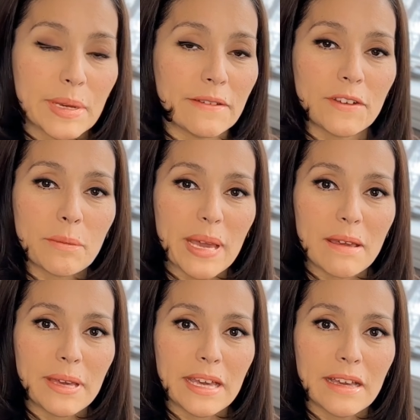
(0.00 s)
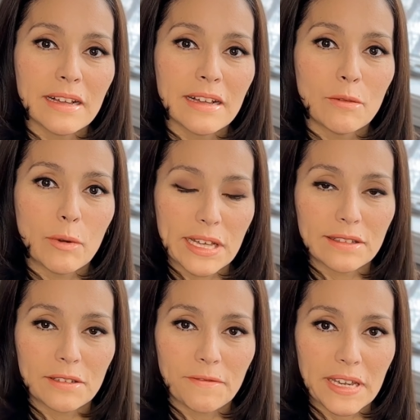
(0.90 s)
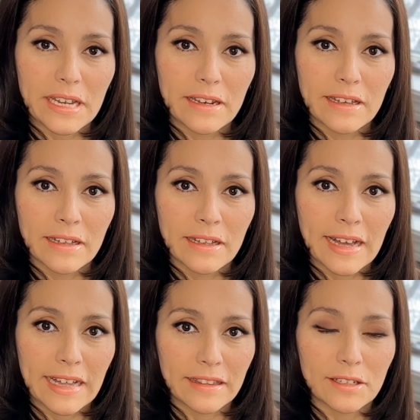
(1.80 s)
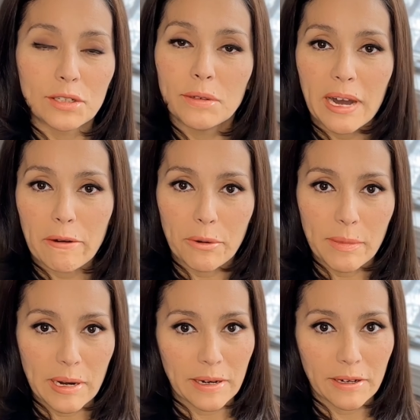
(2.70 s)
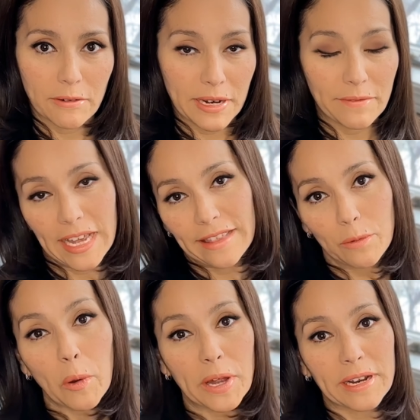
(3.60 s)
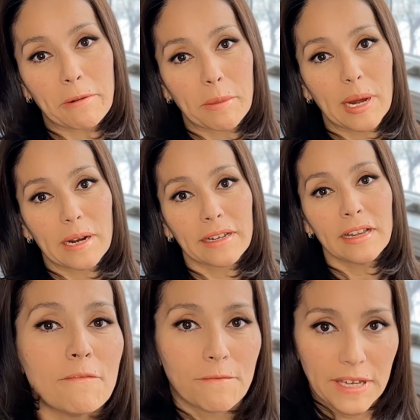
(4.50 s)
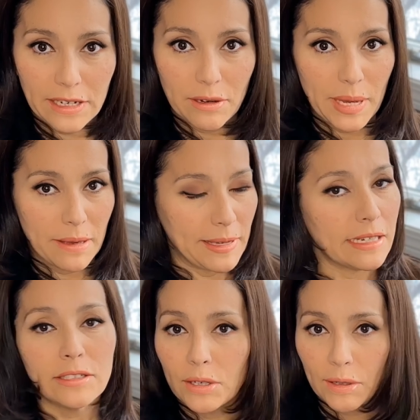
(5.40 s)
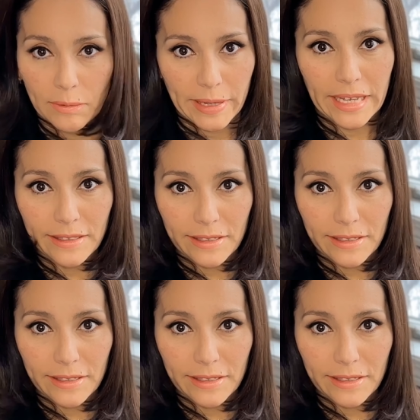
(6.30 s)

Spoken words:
But if your baby wants to feed at the 2-hour mark or even at the 1-hour mark, feed your baby, don't wait.